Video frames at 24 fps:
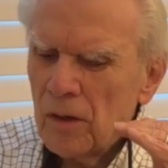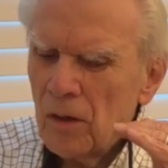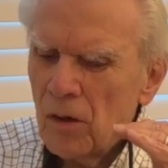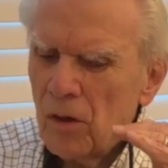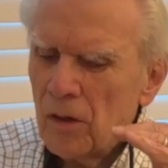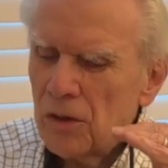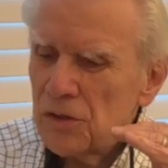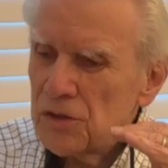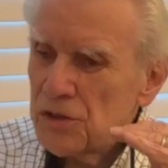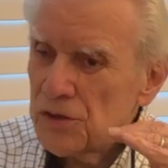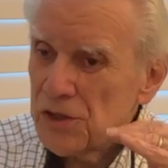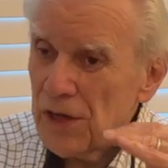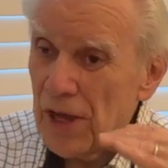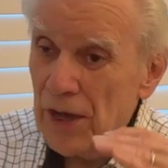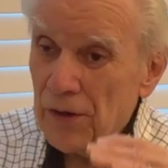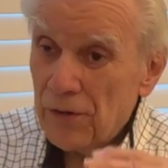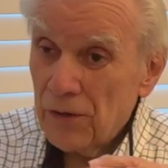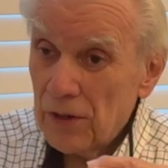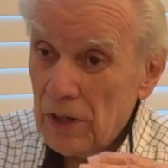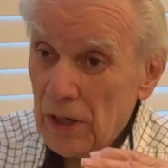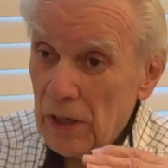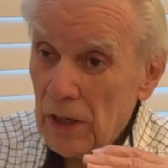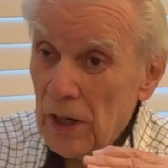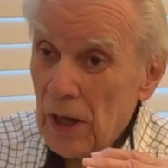on
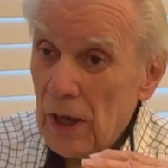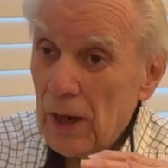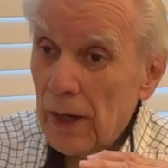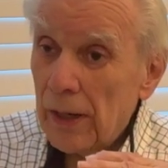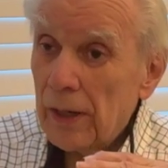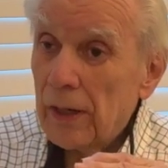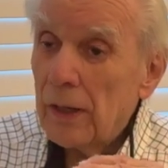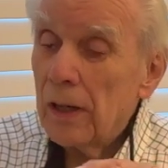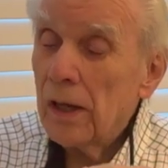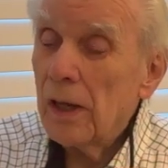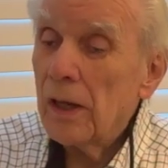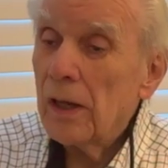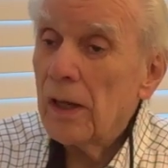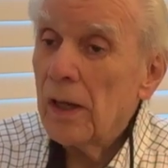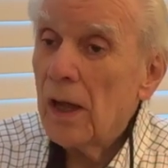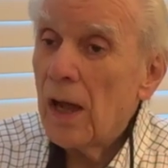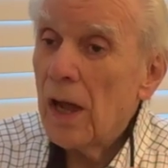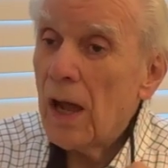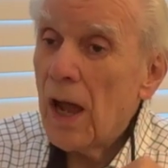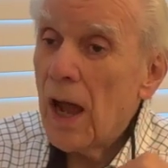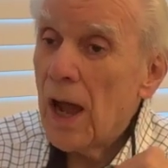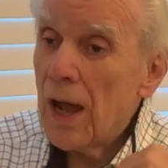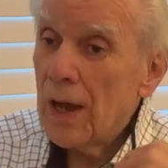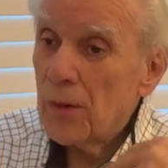Saturday night,
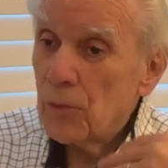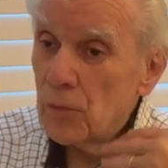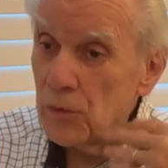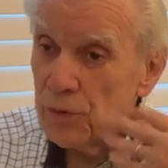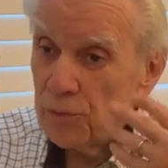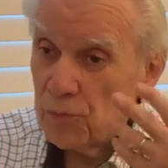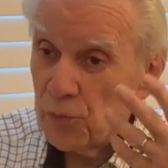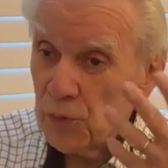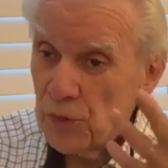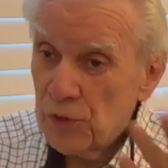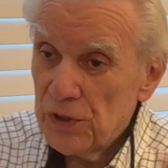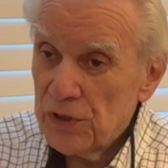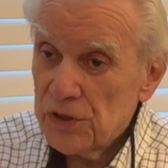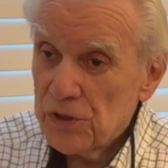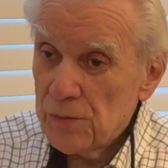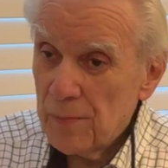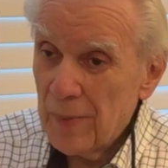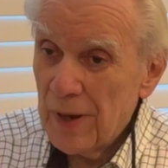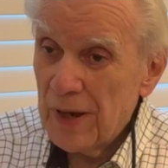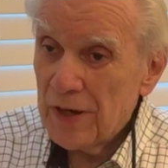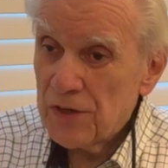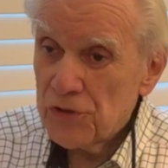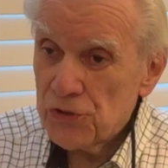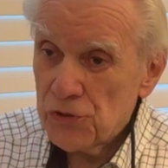I would preach
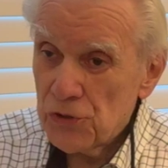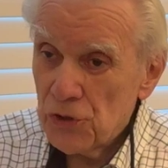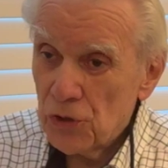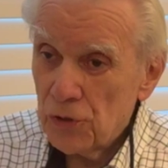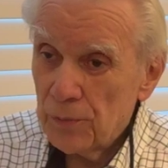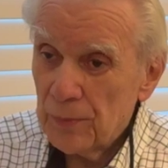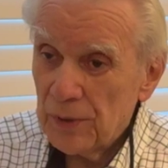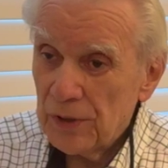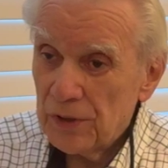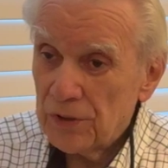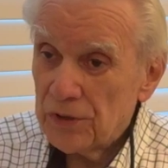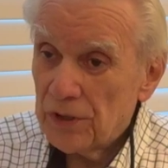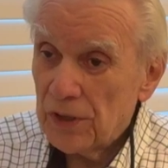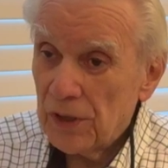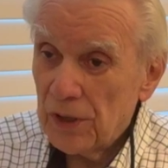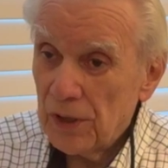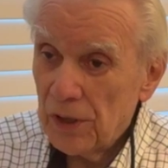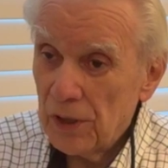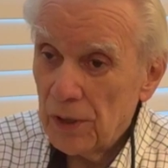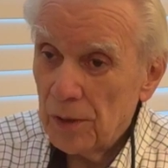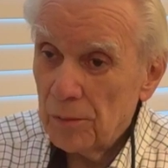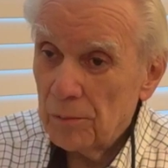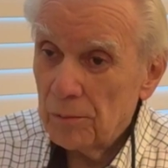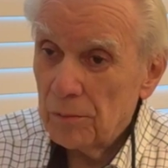my sermon to
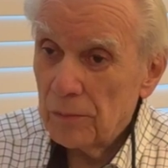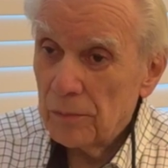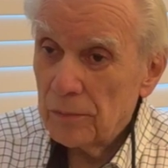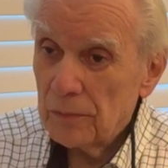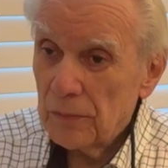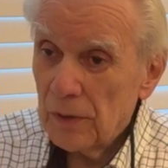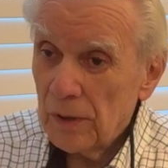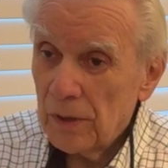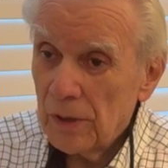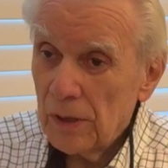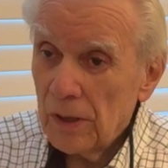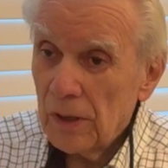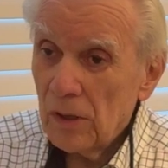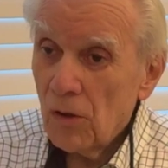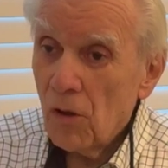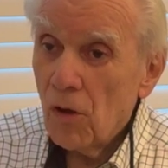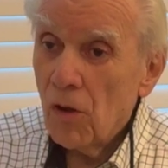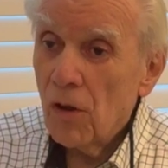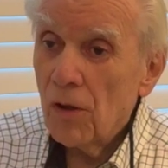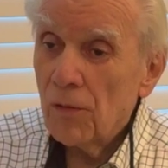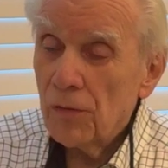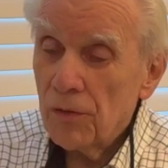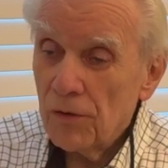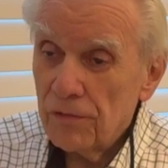him
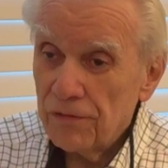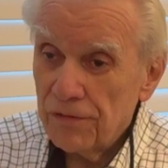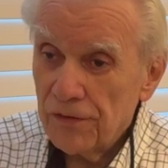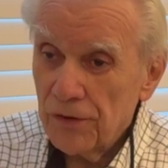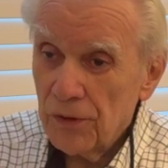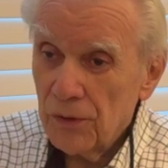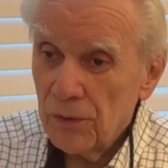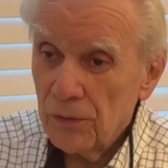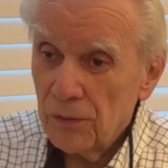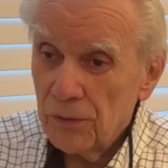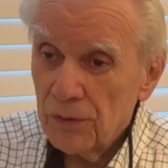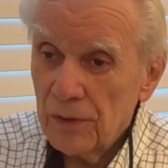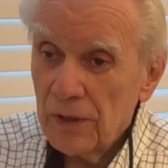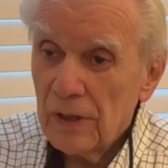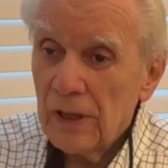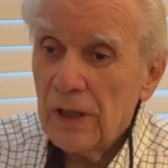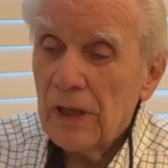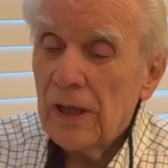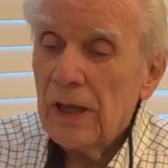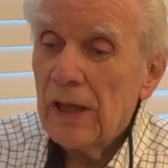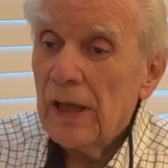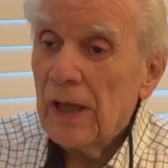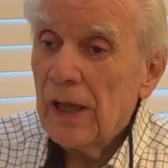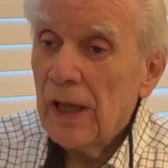on the phone,
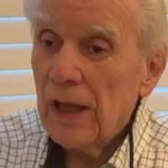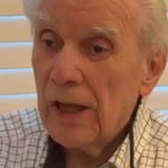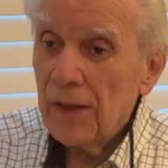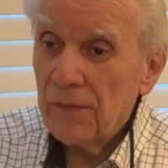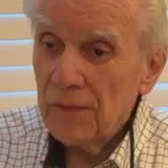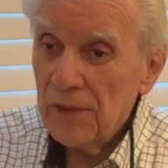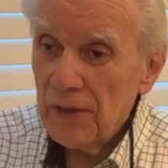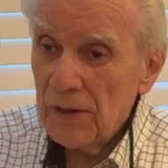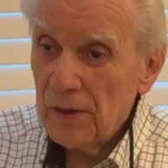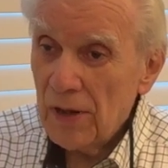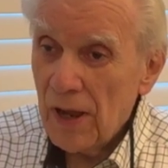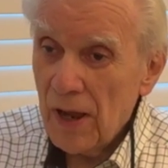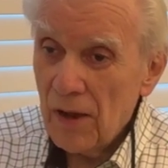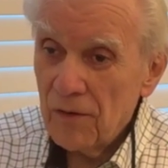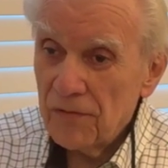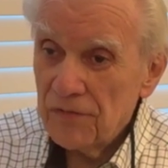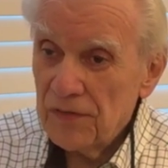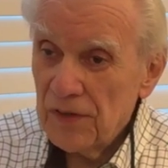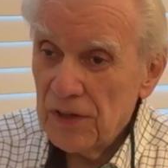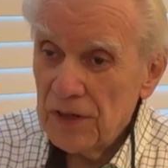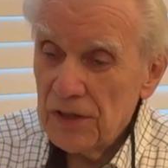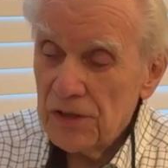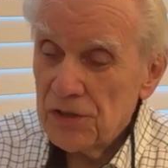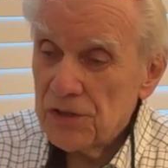and then I
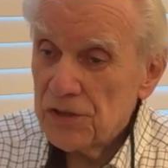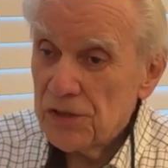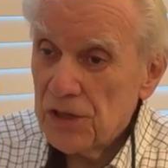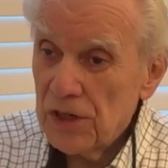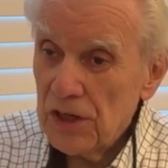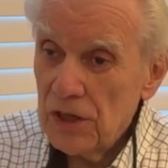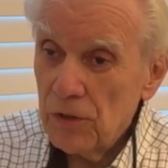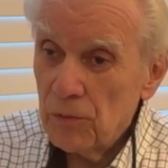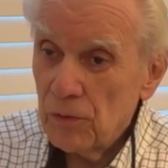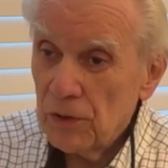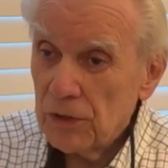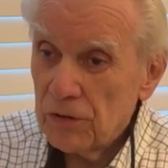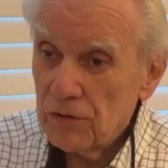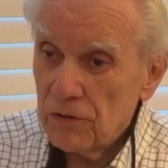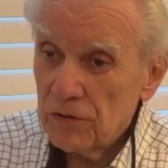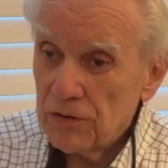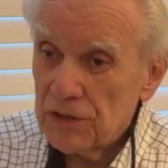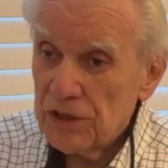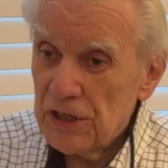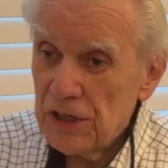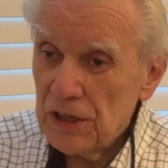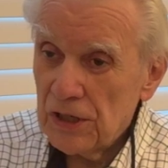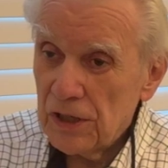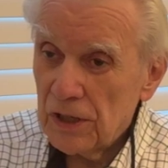finished. He would
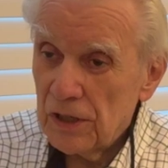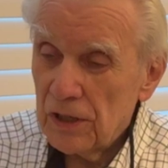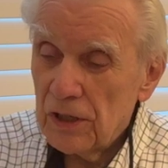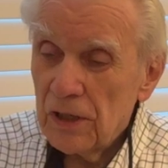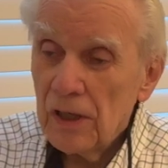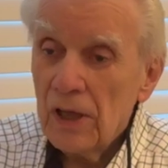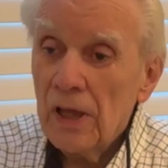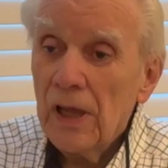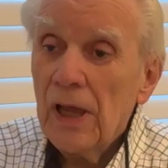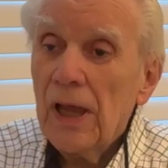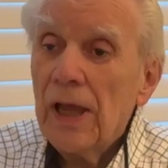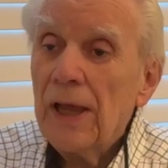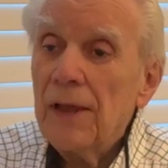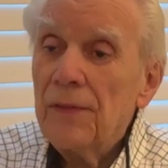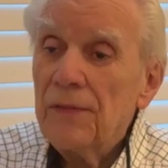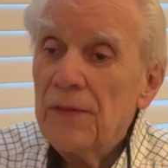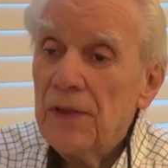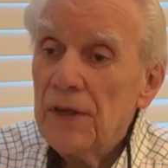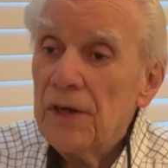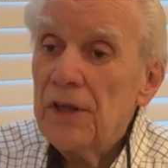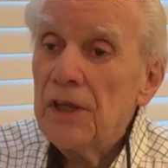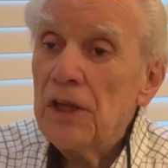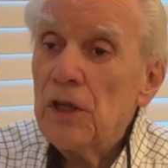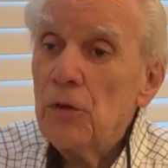critique it, and
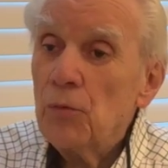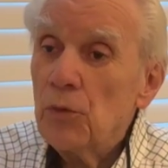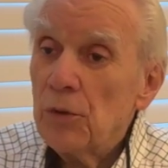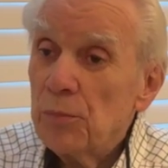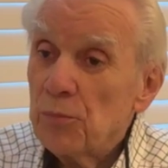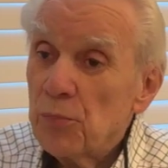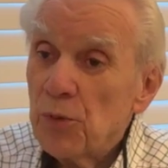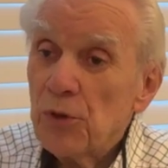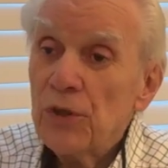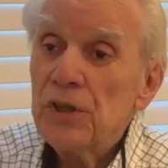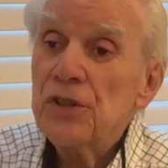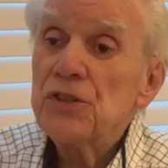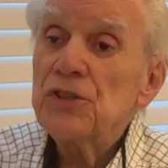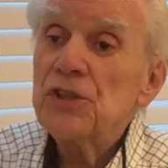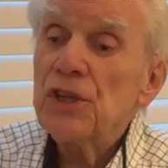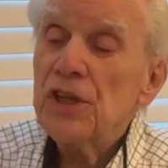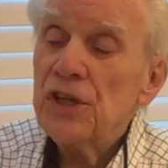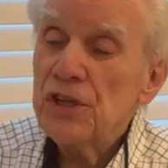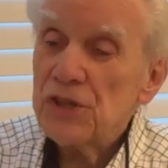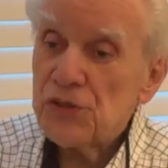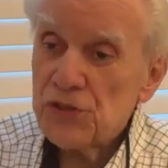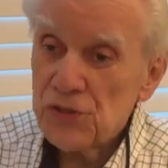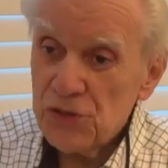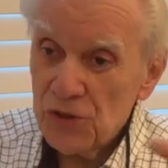then he would preach
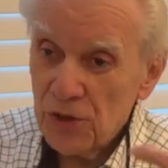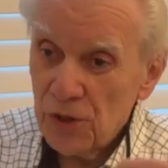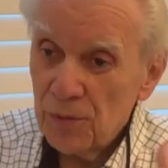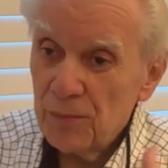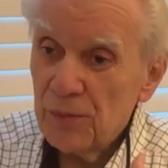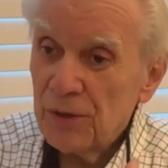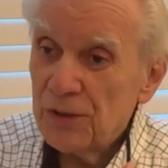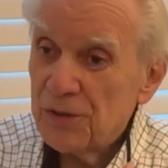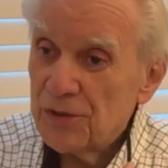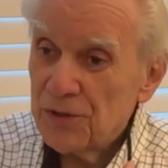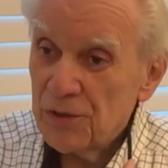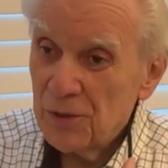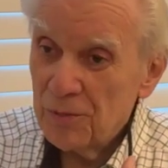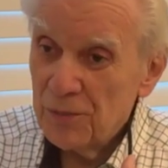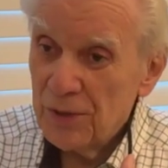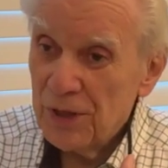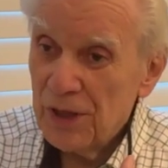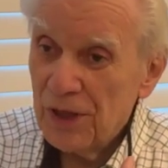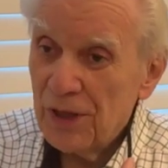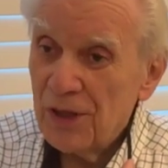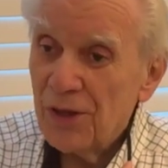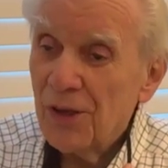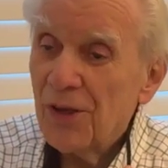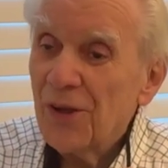his sermon to
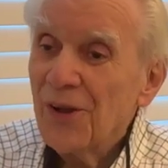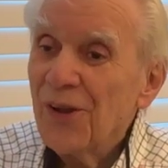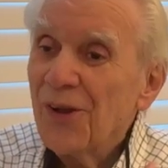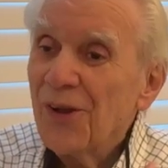me